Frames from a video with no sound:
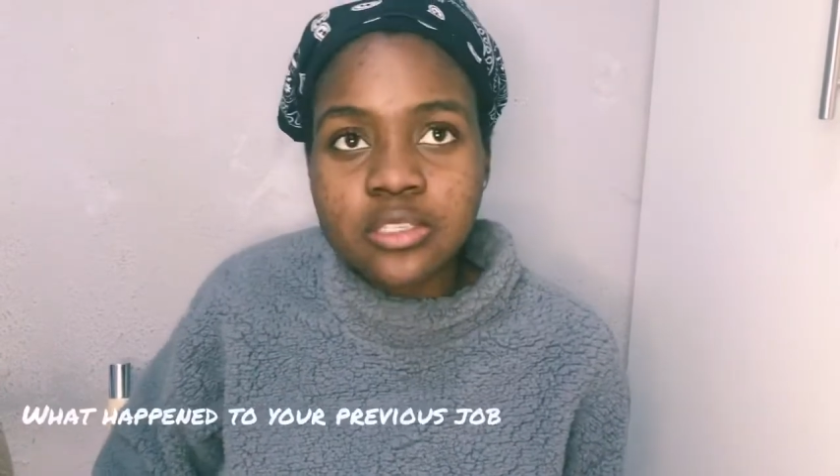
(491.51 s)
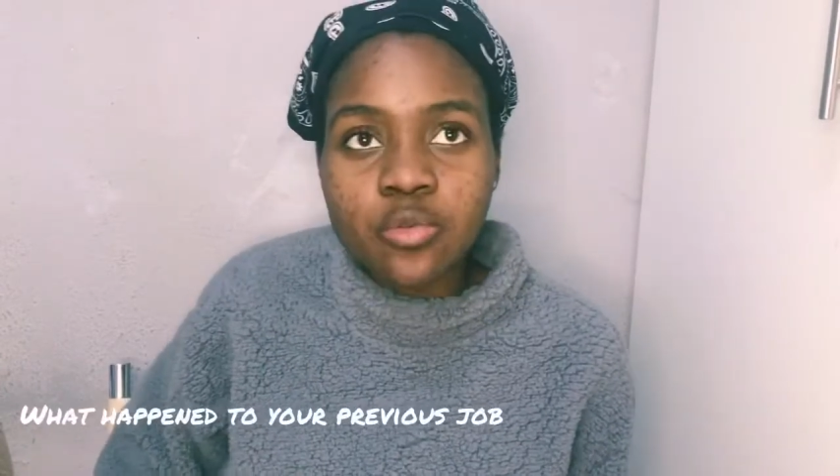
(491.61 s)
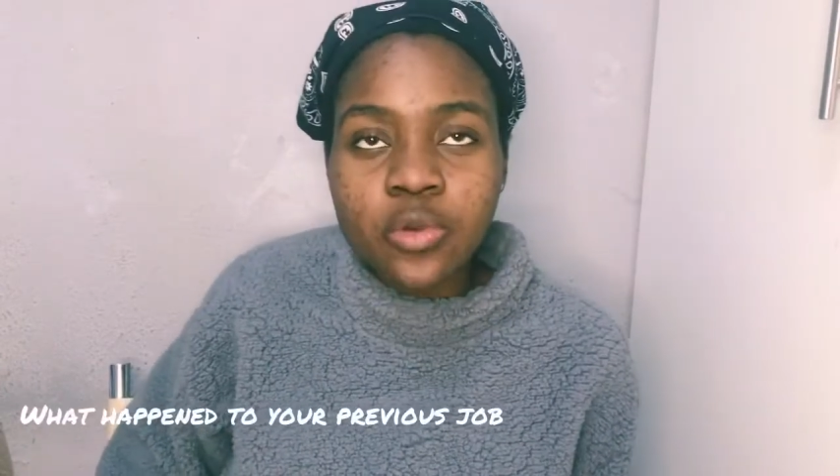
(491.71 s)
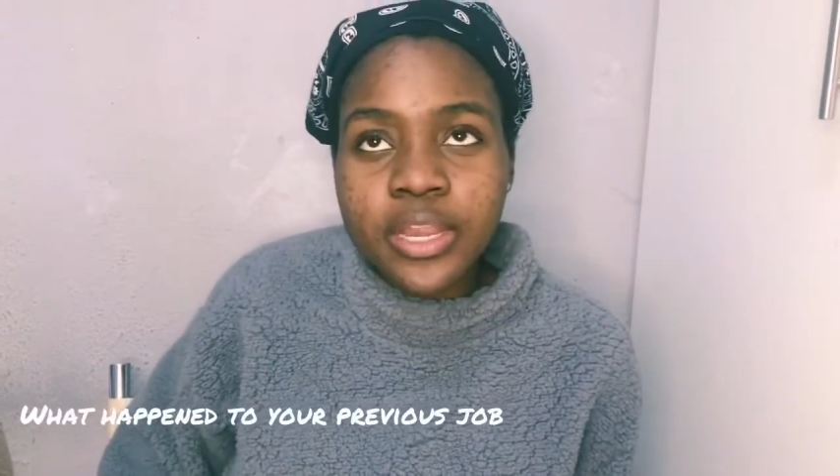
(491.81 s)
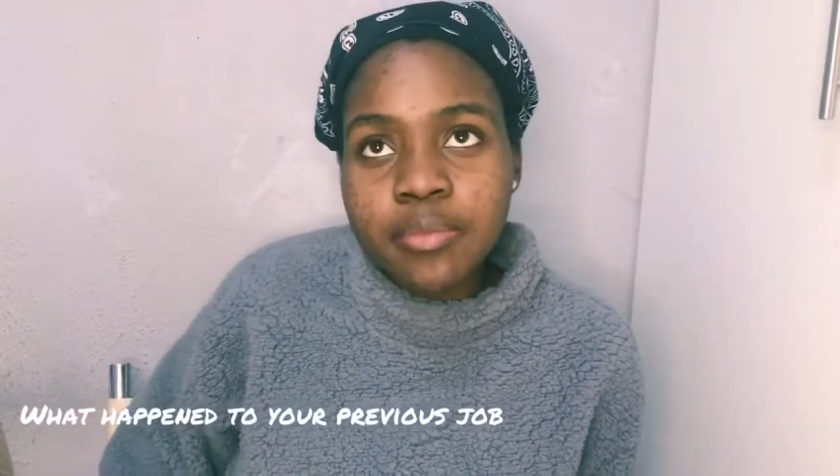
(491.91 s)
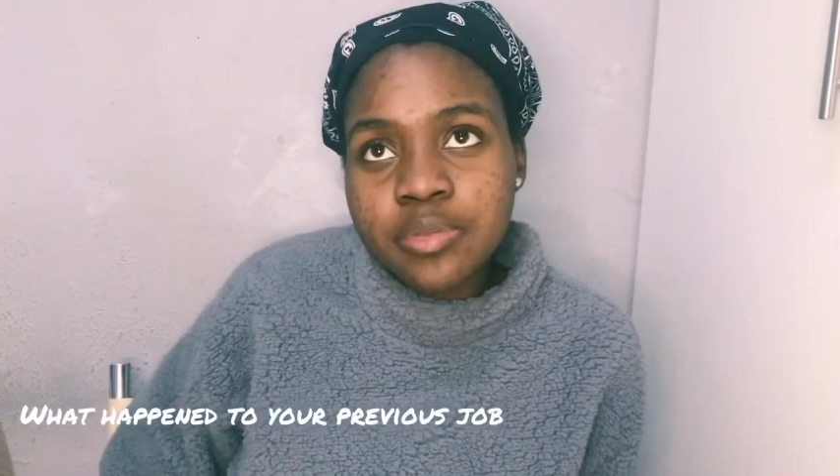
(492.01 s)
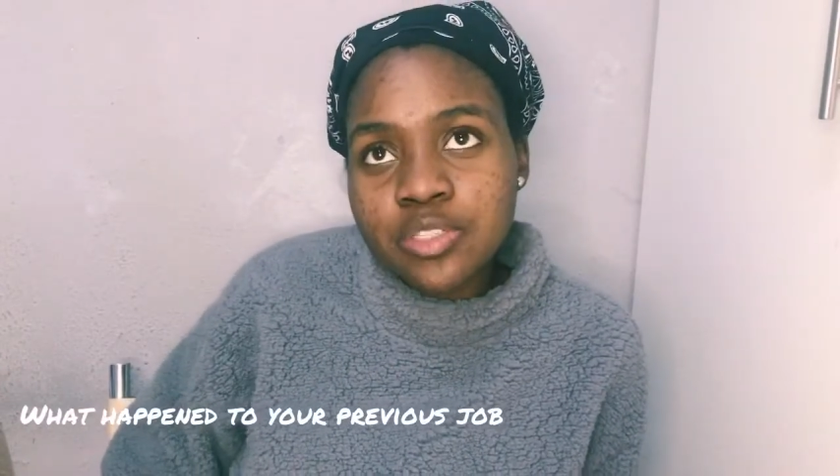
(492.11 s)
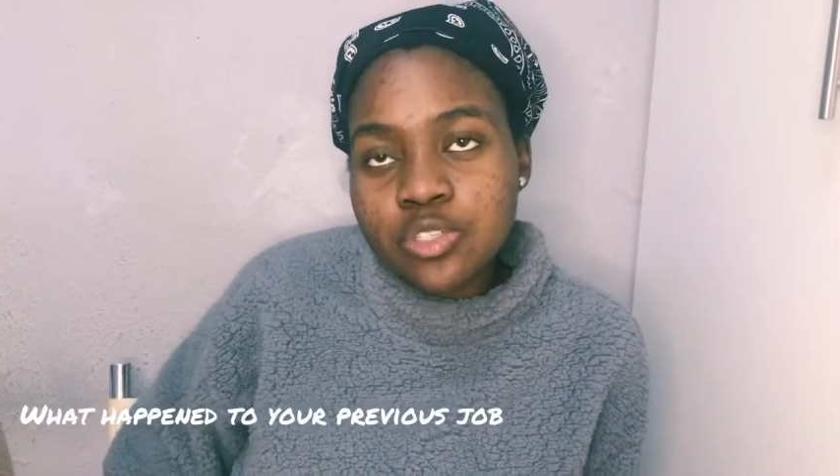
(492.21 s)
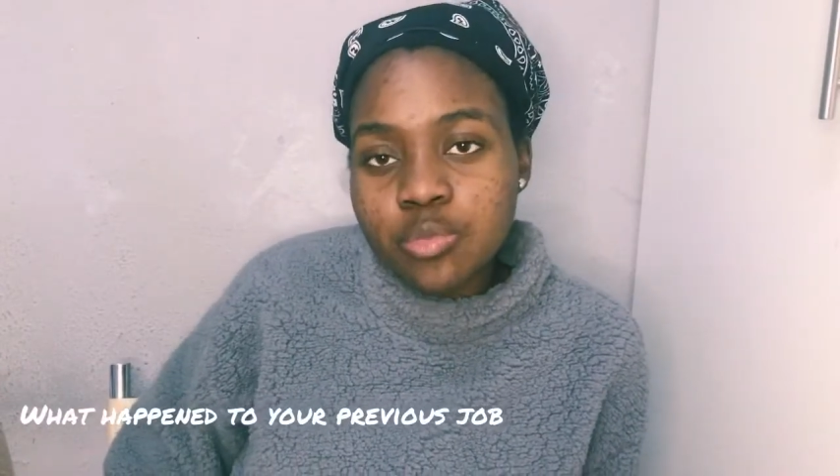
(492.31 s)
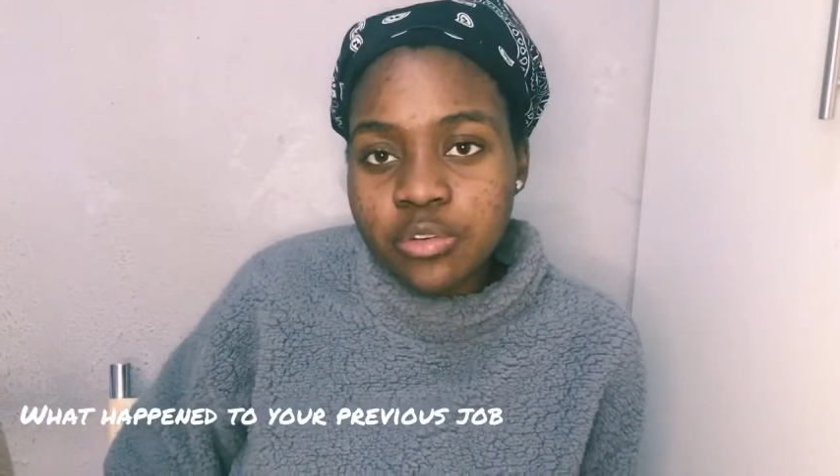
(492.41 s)
what happened to
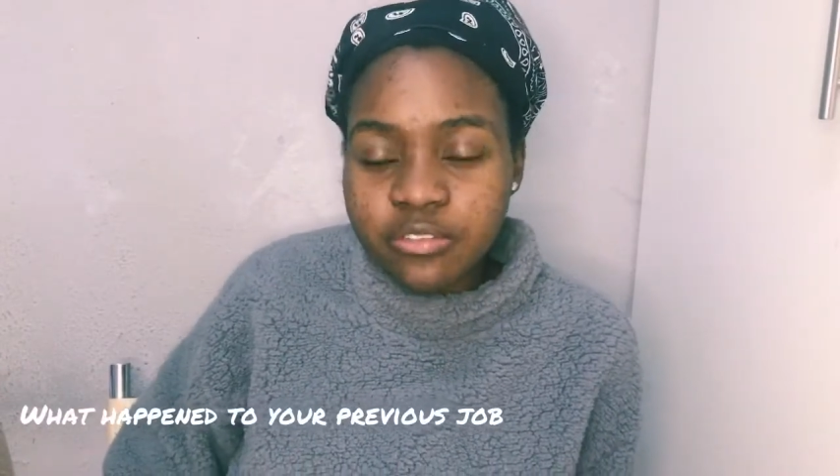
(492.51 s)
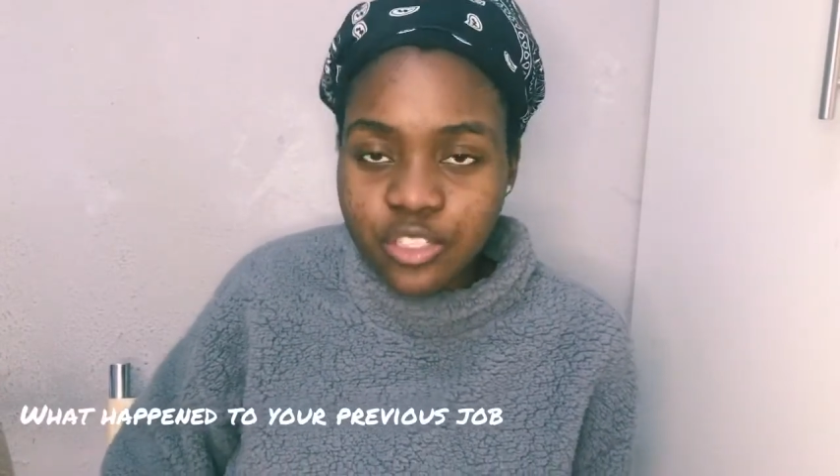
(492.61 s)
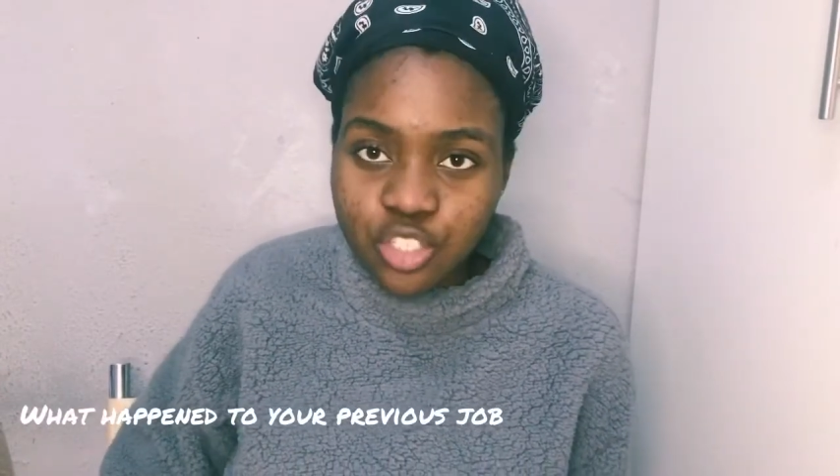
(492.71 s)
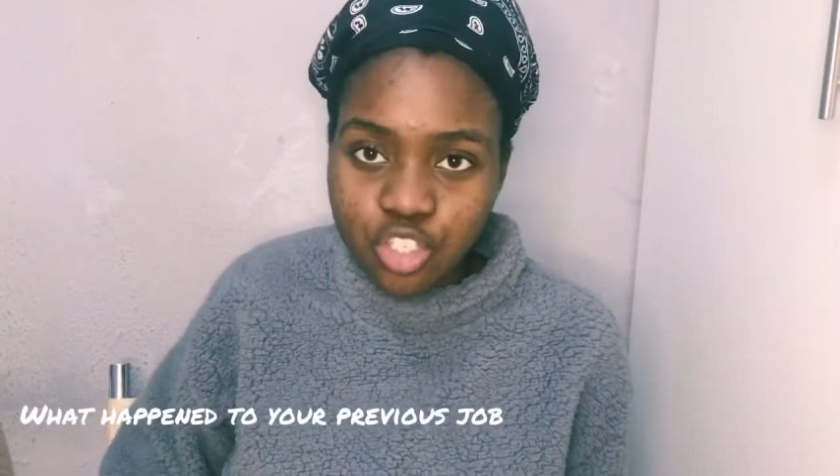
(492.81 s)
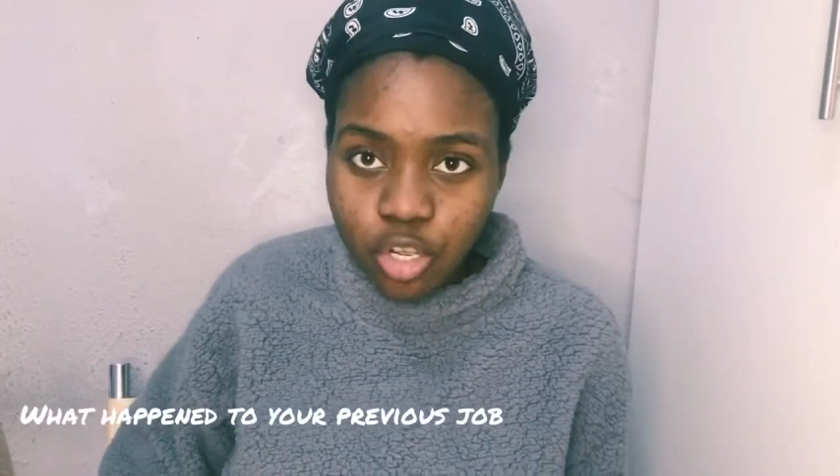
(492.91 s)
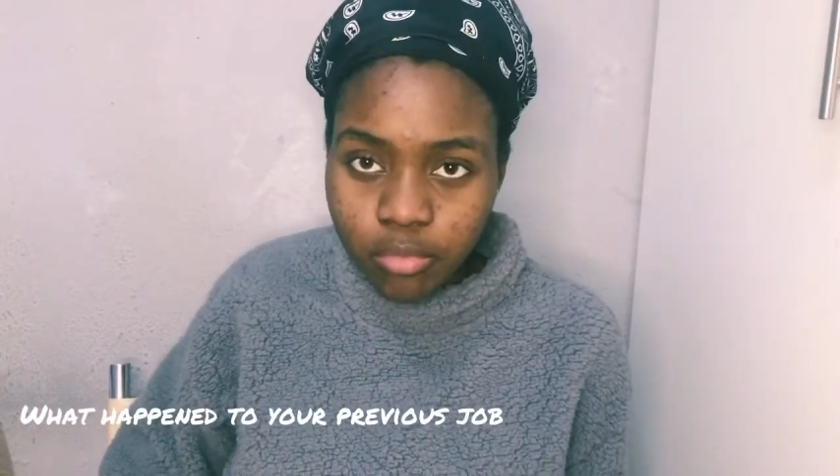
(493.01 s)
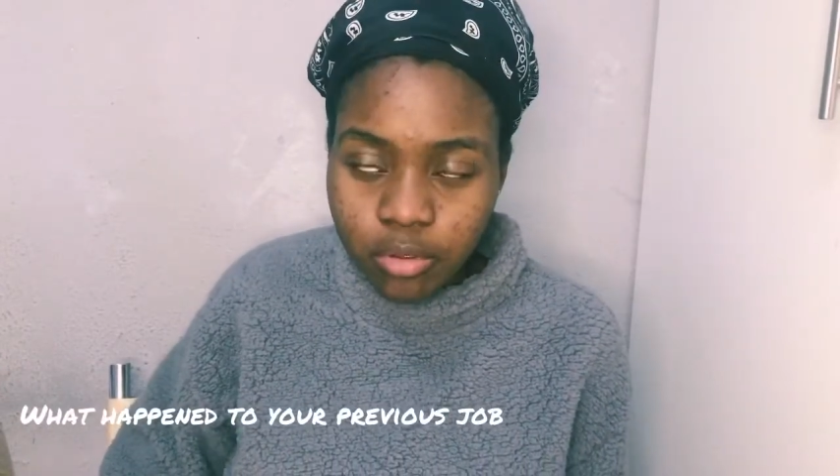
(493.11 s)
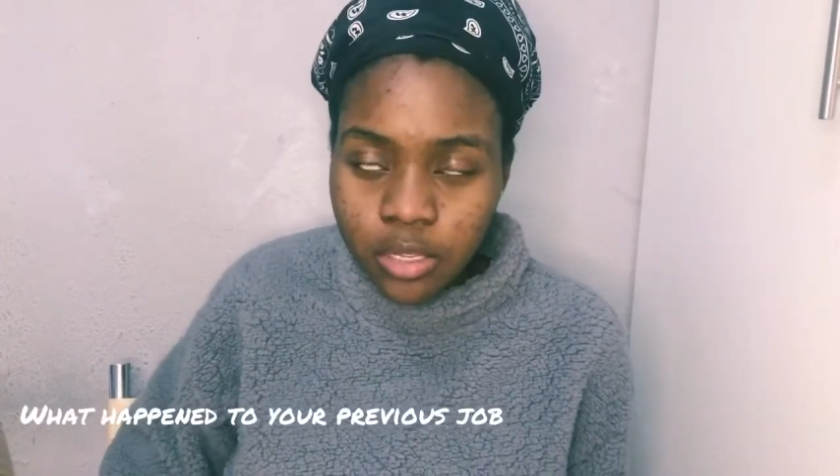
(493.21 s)
your previous job?